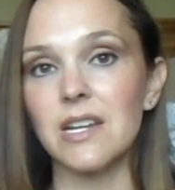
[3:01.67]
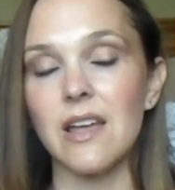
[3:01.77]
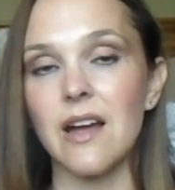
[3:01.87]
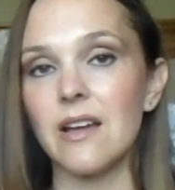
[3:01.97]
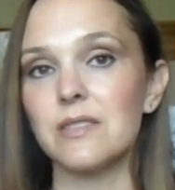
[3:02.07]
that he
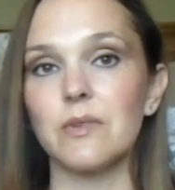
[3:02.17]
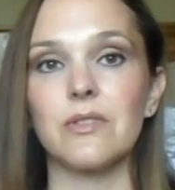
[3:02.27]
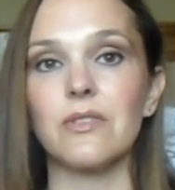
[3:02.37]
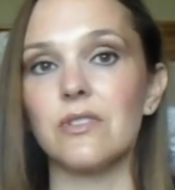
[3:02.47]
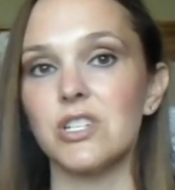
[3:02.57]
has,
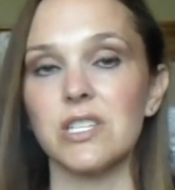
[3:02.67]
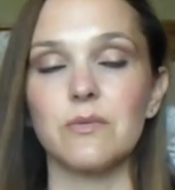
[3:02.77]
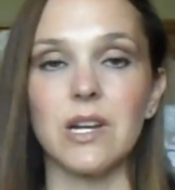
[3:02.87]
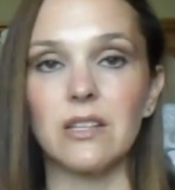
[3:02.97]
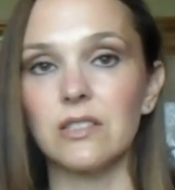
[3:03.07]
whether they're
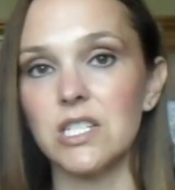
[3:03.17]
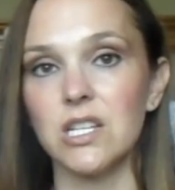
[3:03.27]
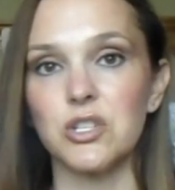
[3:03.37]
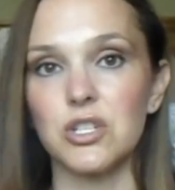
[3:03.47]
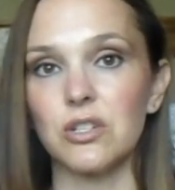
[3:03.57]
just regular
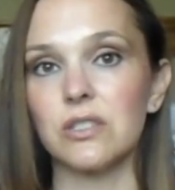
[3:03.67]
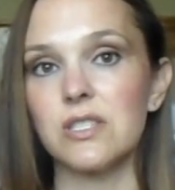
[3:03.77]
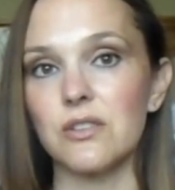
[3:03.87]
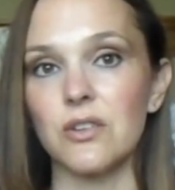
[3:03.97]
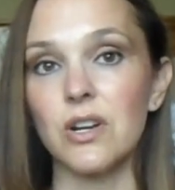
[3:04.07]

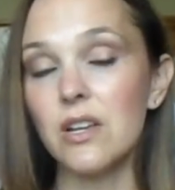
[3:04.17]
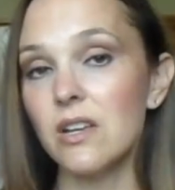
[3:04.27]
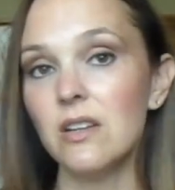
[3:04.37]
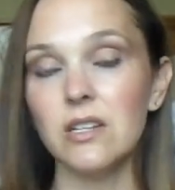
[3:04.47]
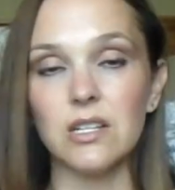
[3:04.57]
t-shirts or,
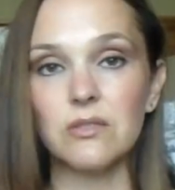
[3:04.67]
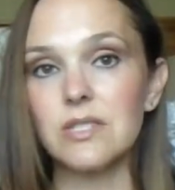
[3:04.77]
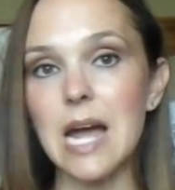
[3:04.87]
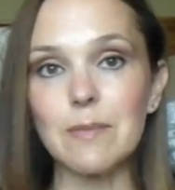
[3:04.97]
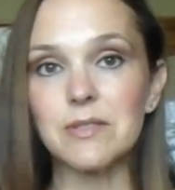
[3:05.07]
you know,
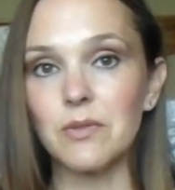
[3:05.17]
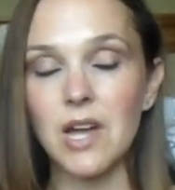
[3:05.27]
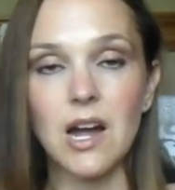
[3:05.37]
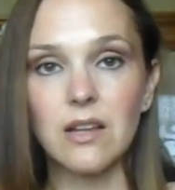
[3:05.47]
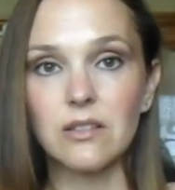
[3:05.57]
tops with
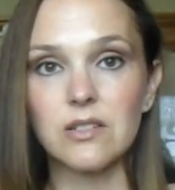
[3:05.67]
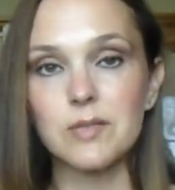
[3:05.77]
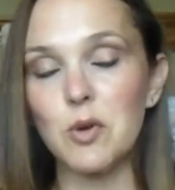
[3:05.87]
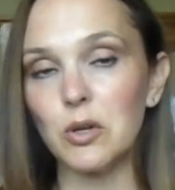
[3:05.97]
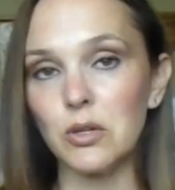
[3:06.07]

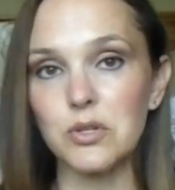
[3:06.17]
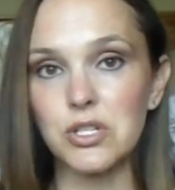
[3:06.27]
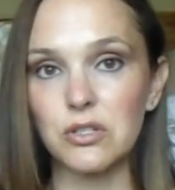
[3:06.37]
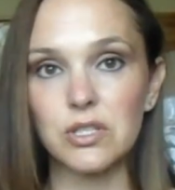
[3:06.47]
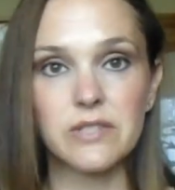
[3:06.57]
collars, polo
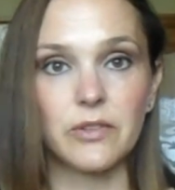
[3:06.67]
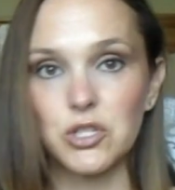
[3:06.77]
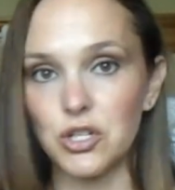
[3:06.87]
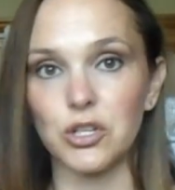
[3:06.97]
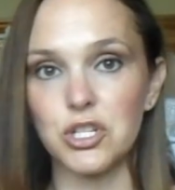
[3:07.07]
shirts for
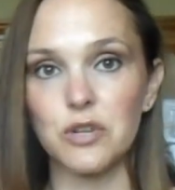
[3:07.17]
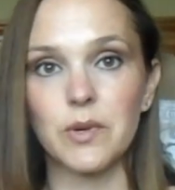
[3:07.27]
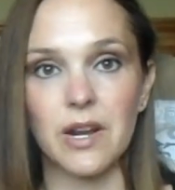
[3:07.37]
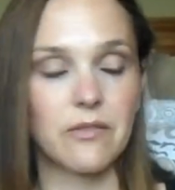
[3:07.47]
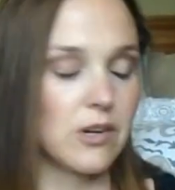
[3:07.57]
church or
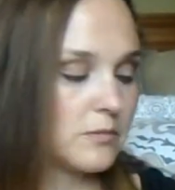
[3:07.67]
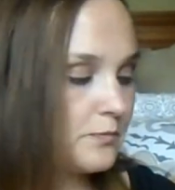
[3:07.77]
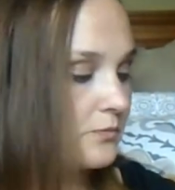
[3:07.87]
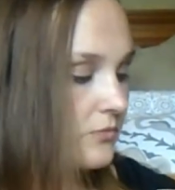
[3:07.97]
whatever.